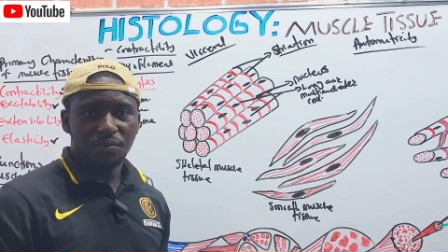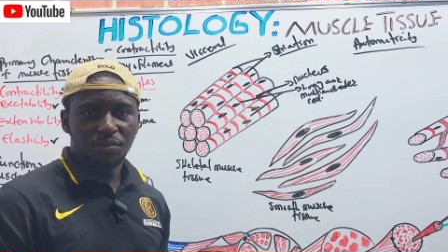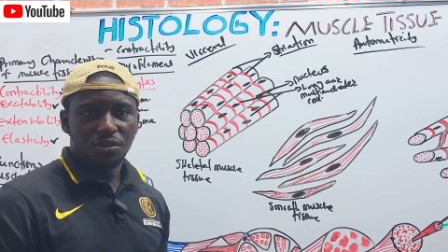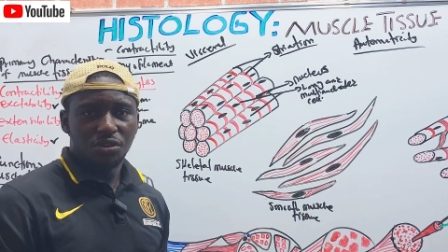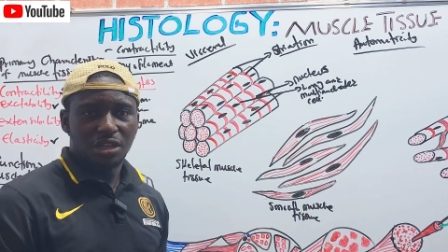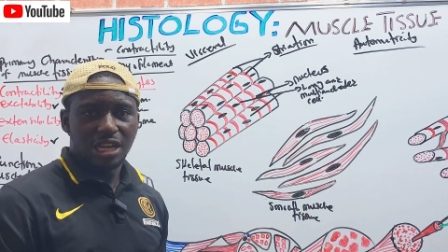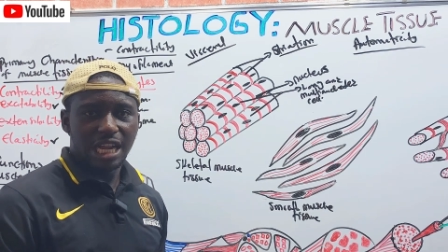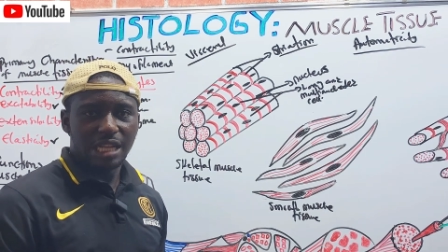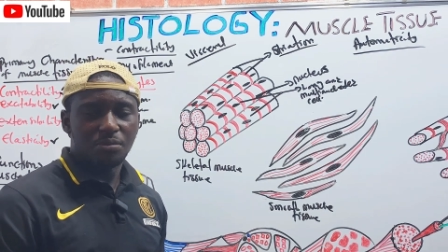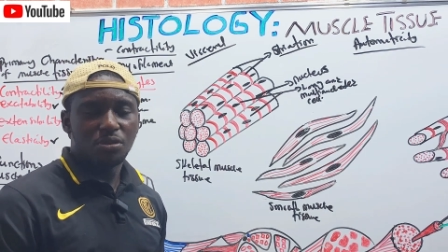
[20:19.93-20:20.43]
You
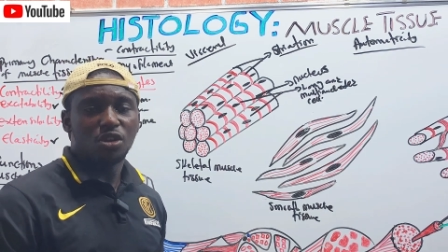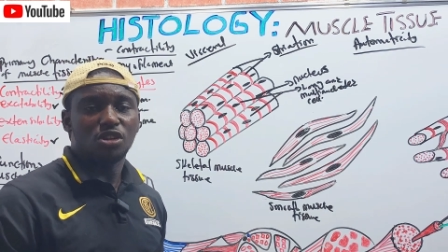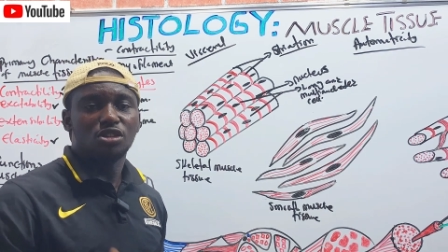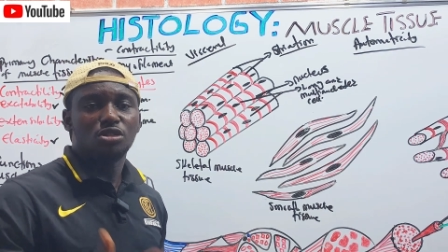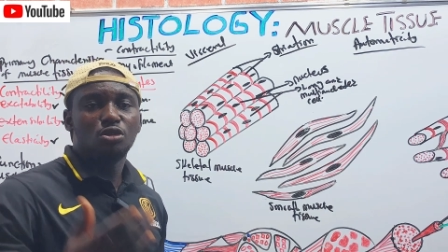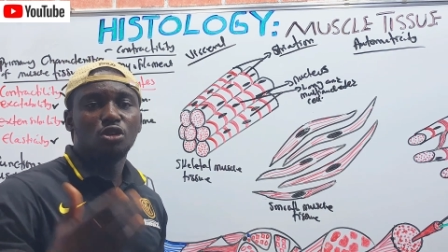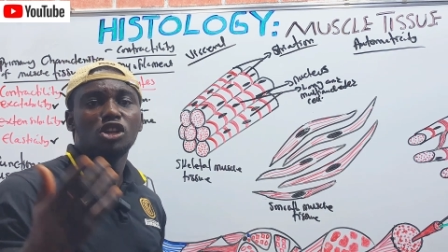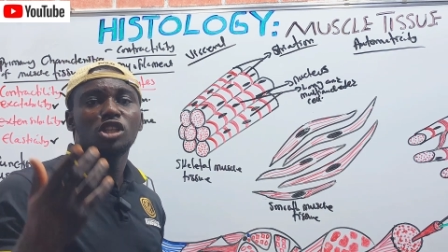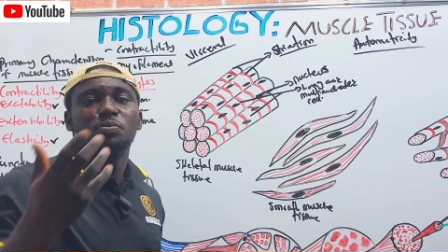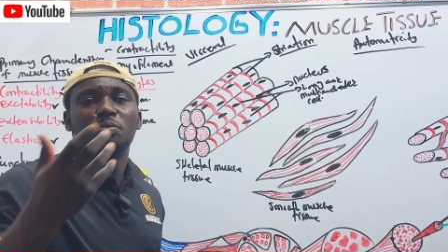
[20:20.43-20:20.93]
get, because
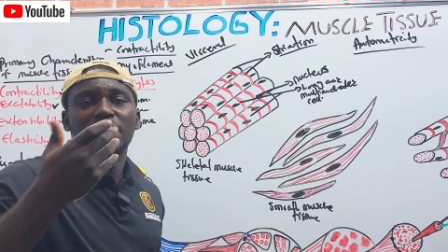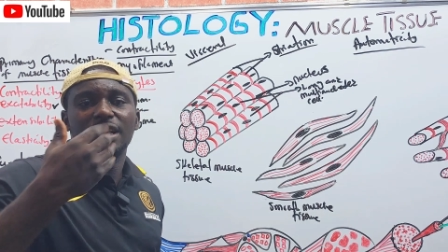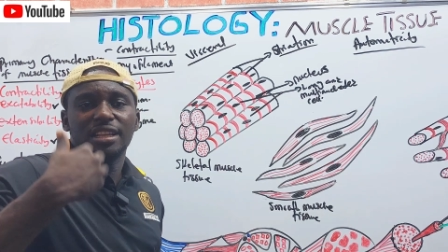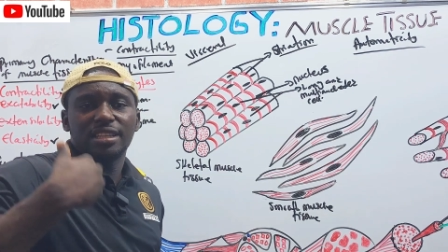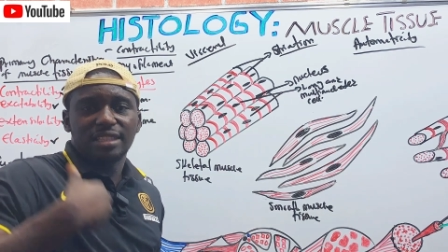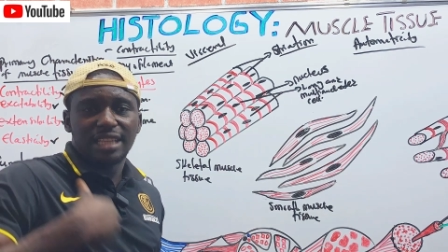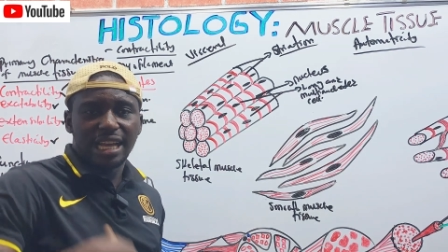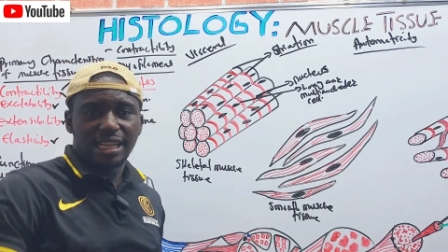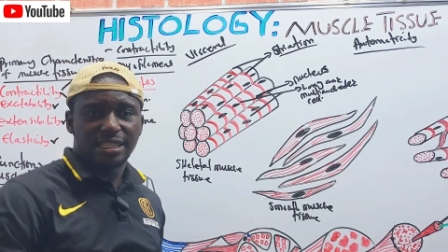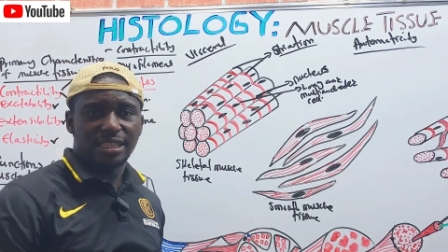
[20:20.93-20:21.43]
those
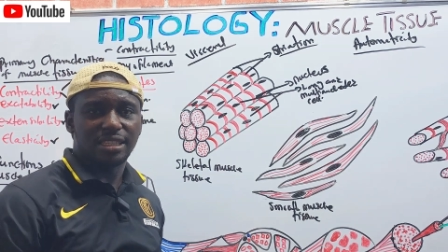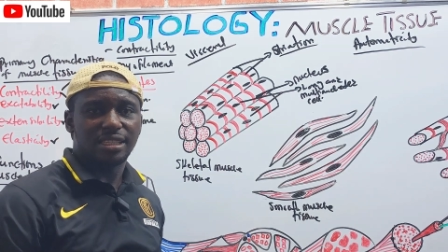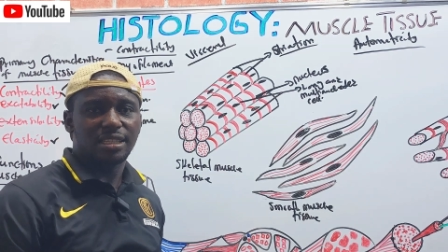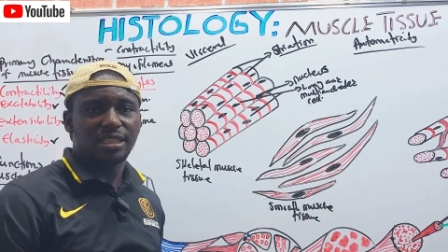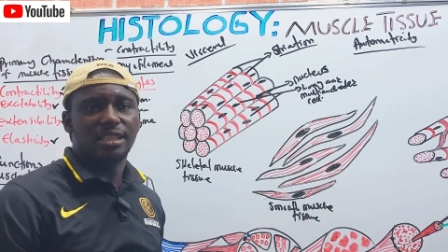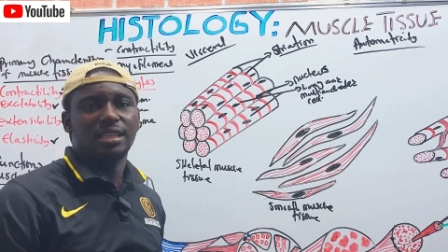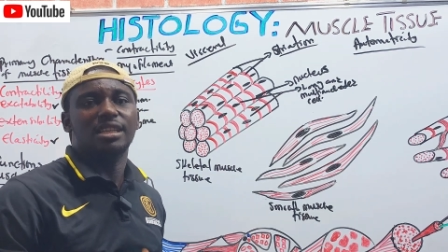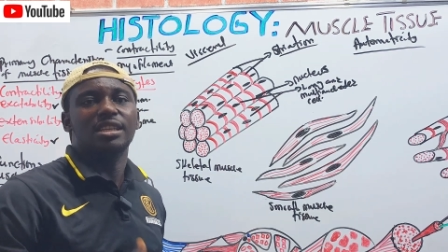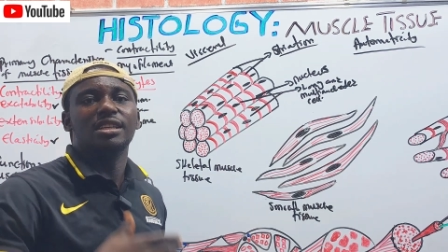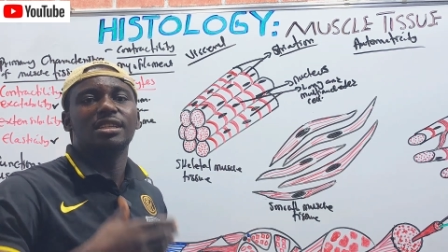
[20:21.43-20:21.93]
peristalsis
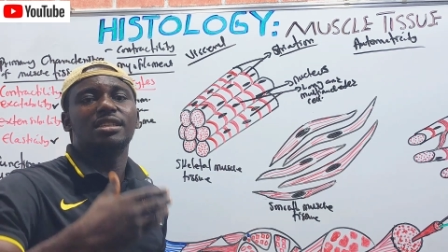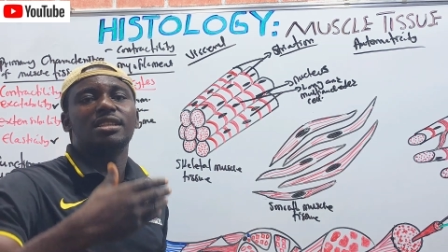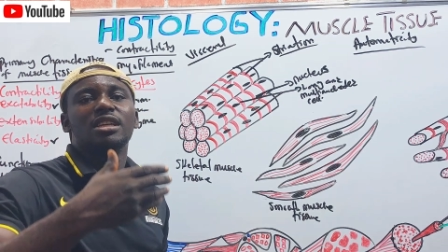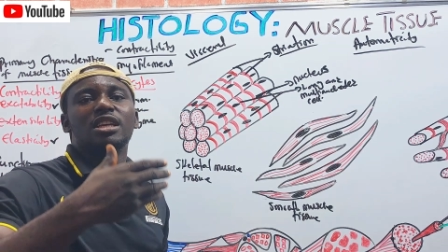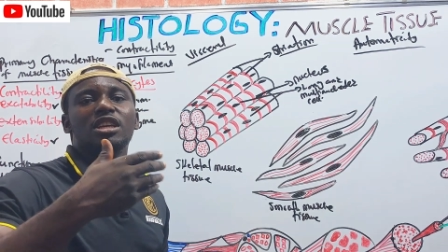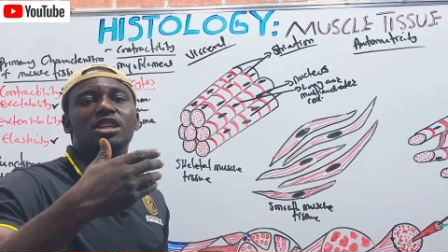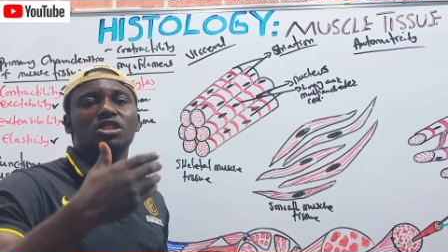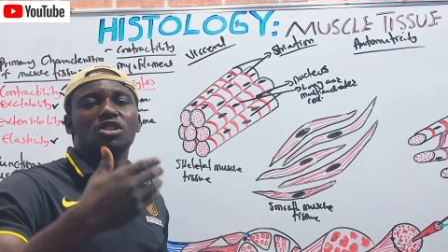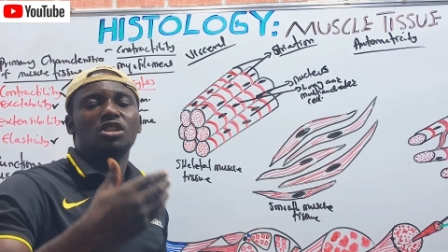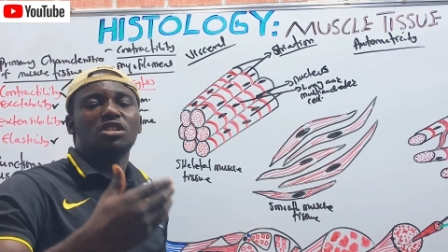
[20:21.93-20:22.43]
is
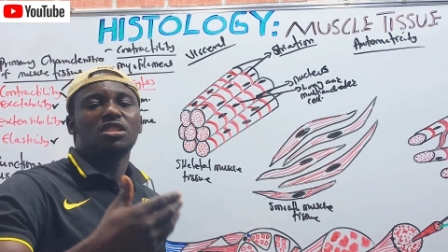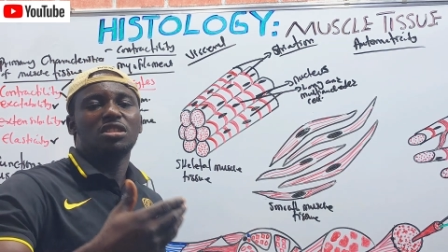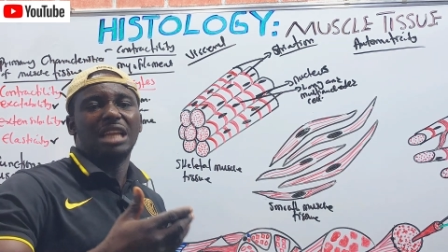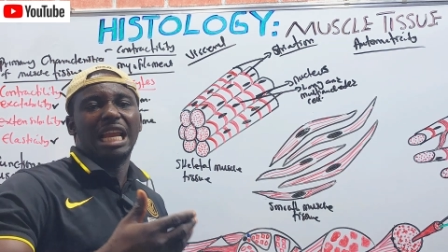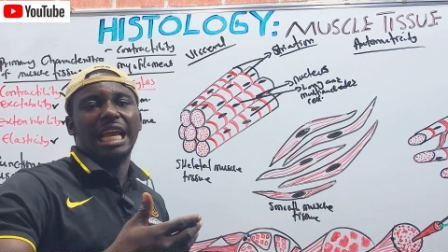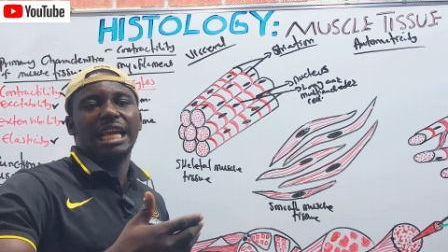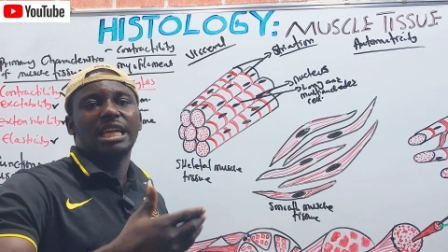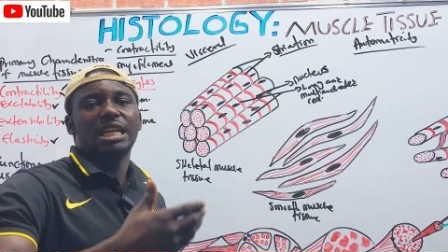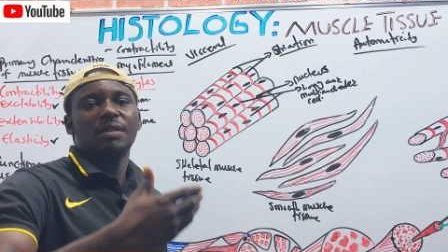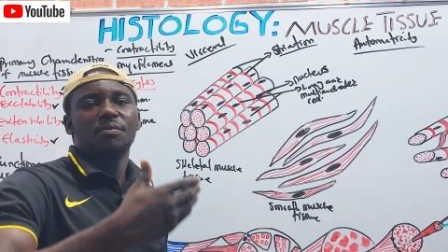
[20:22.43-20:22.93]
just
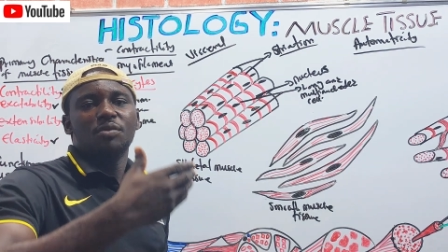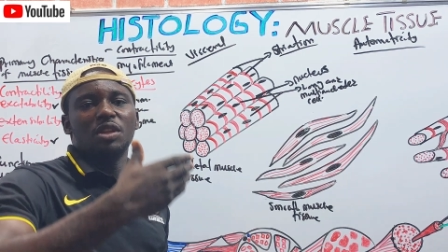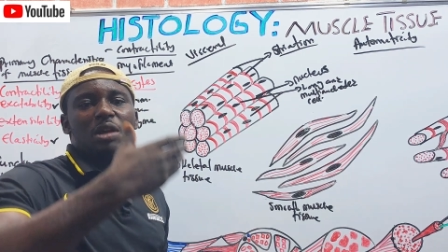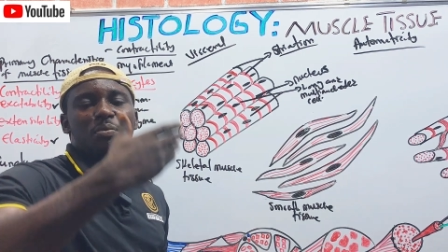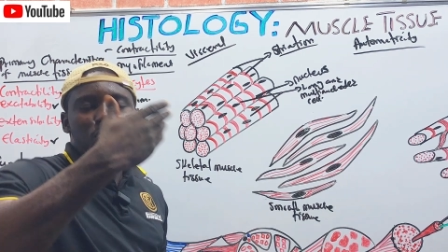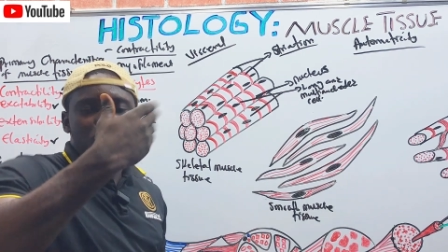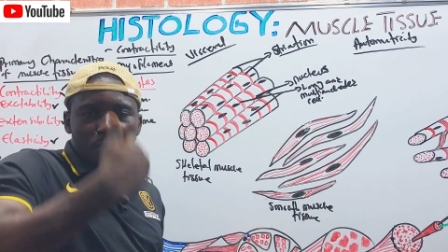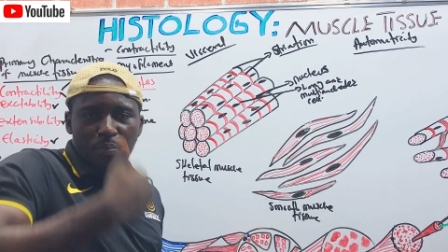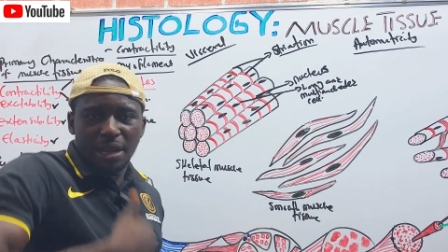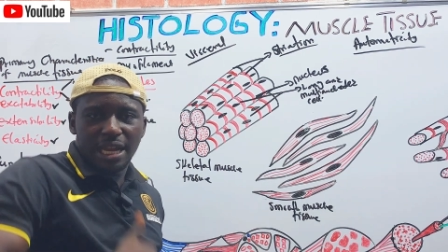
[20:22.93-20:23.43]
like a
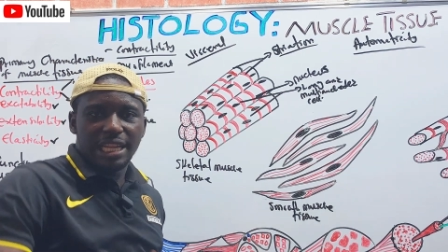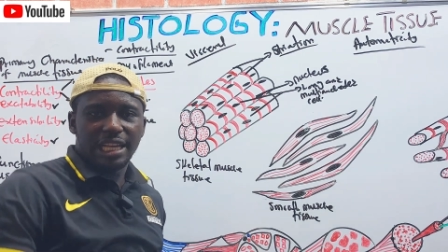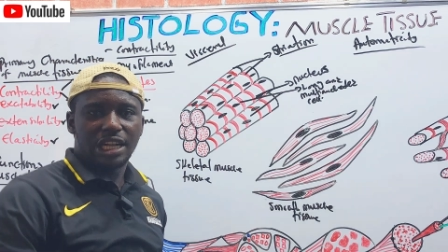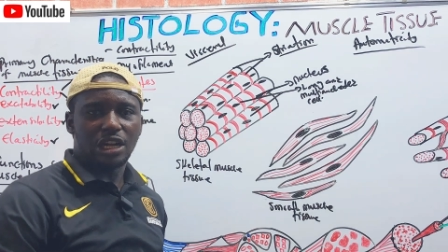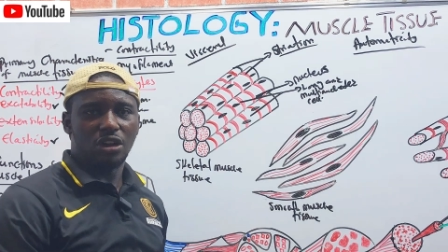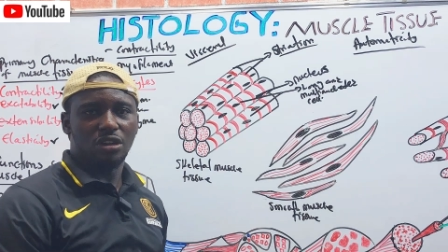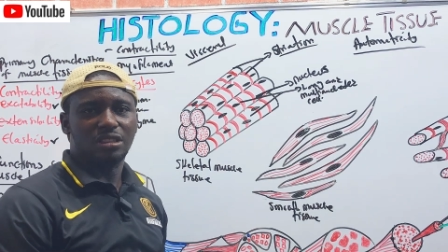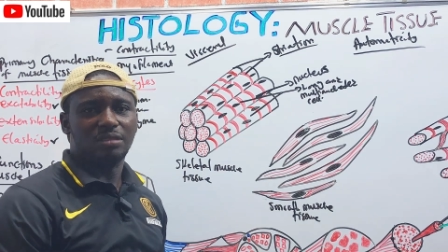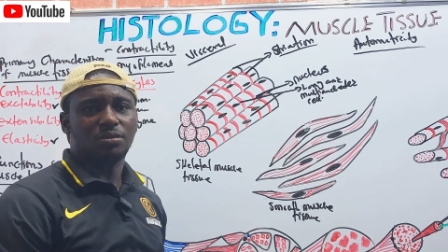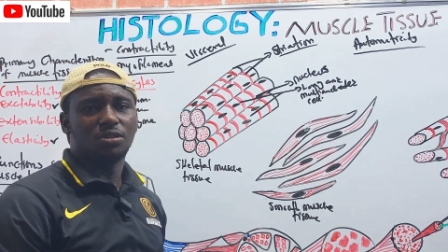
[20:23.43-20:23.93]
propelling
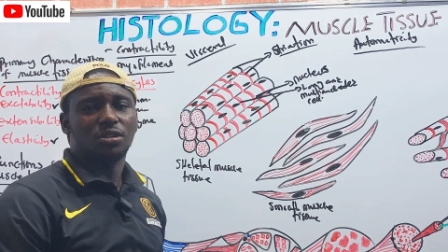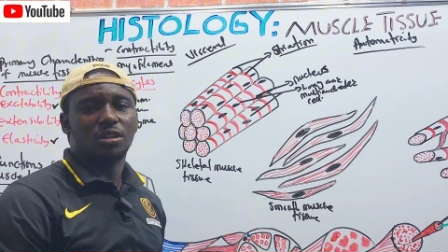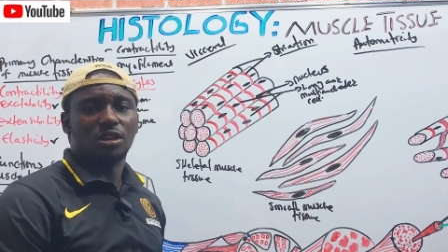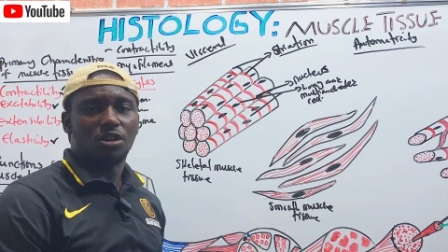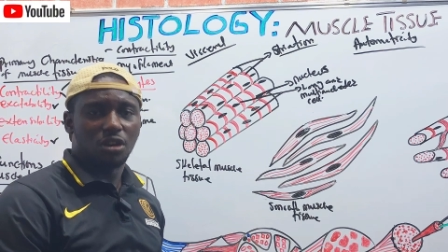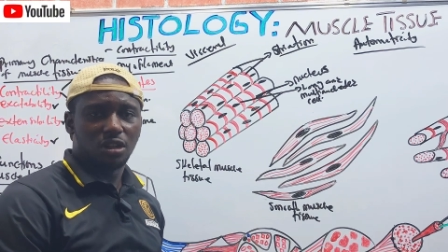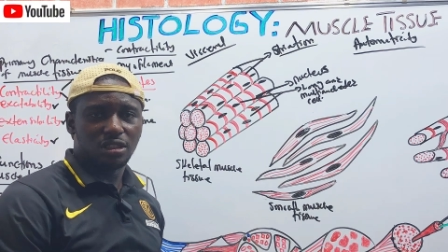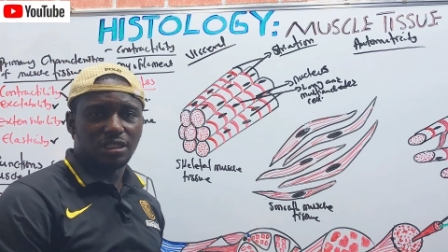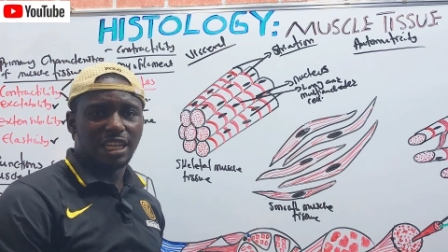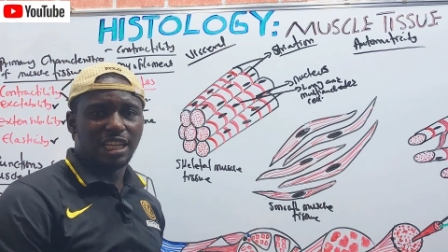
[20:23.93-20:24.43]

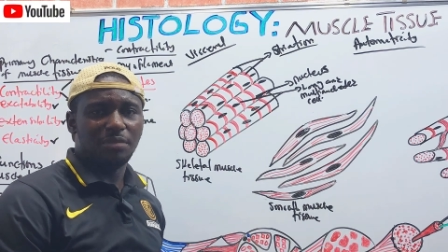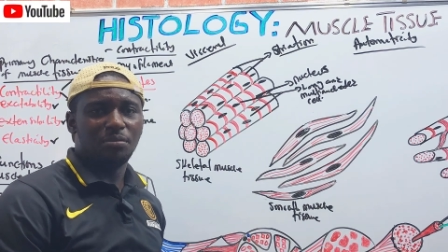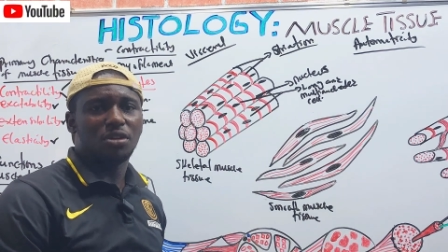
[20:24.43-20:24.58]
content,